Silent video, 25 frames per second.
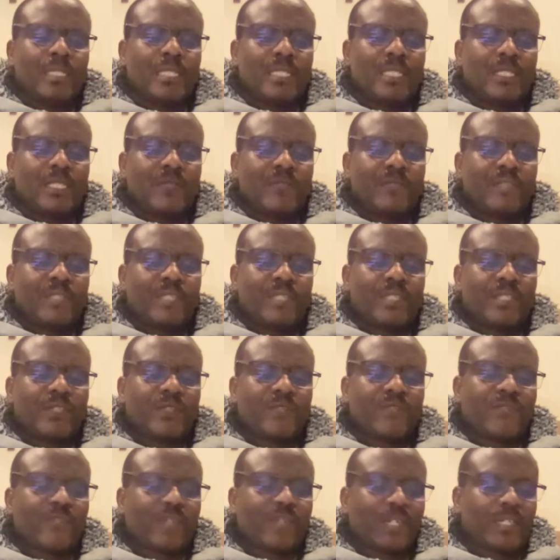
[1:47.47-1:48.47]
leave his
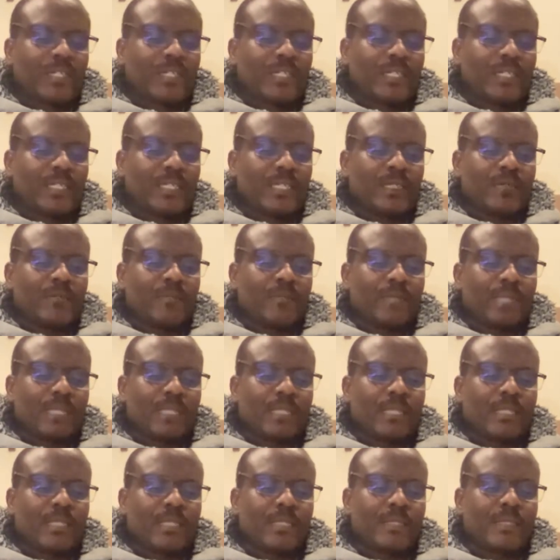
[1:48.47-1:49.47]
father and
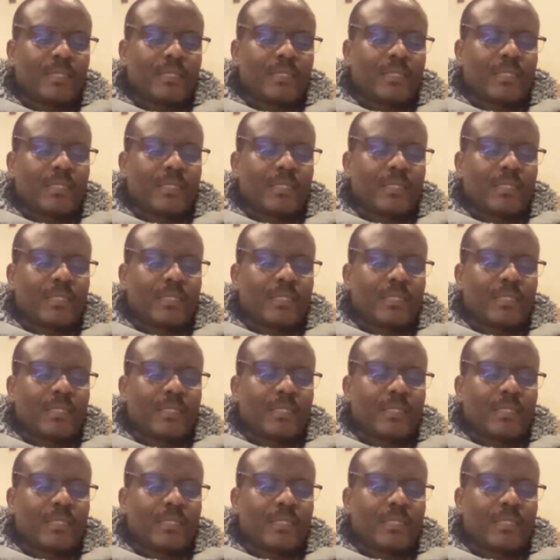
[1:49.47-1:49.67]
mother